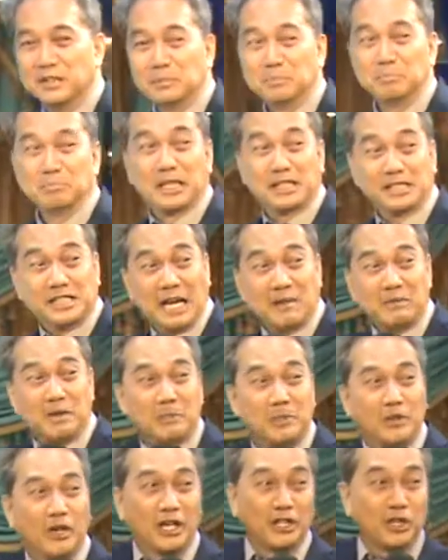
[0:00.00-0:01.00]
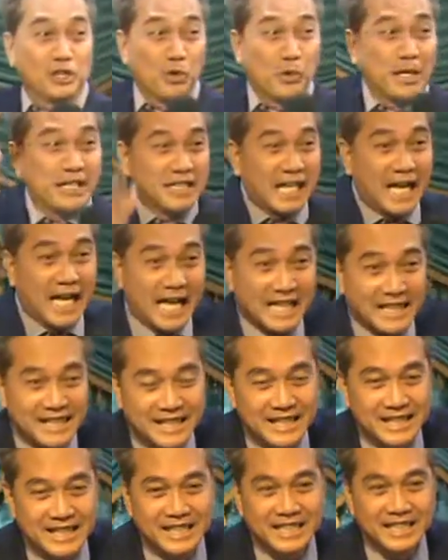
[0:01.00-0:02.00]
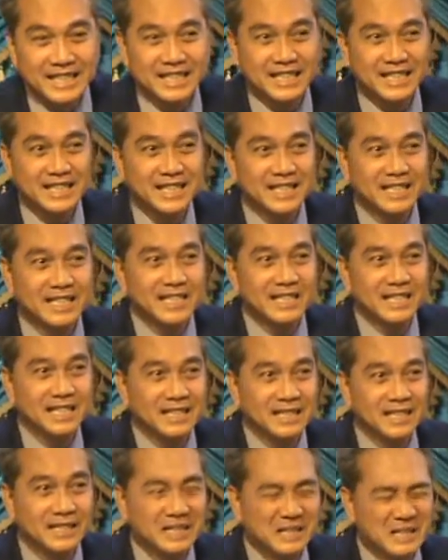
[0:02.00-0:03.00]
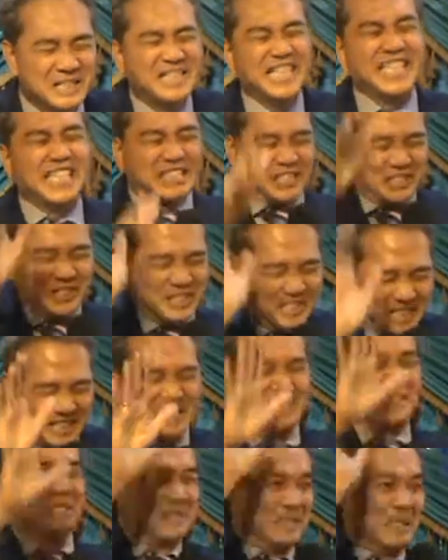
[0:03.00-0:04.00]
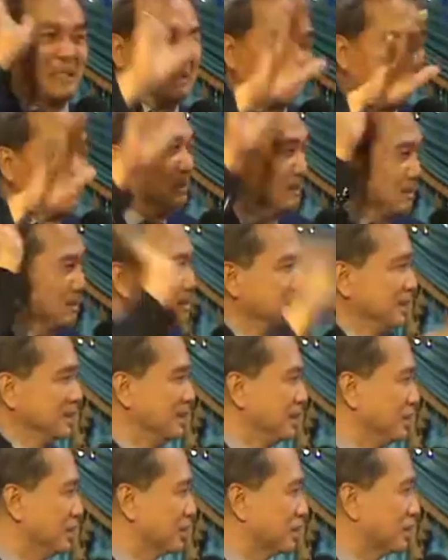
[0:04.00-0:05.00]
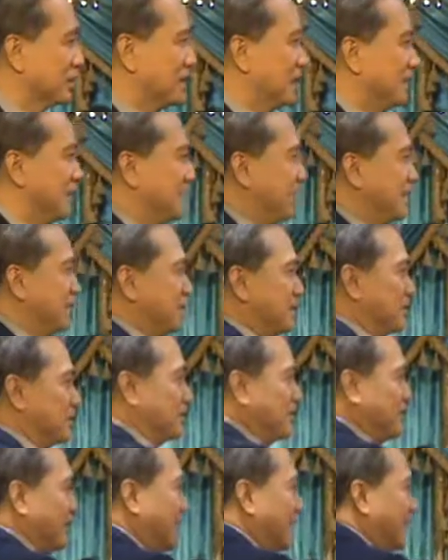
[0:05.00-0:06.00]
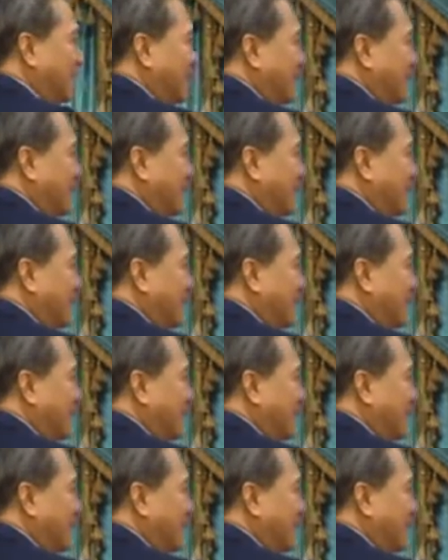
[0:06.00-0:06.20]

But some of you are doing that. But Jesus, Jesus, Jesus, Jesus, can I, Jesus, Jesus.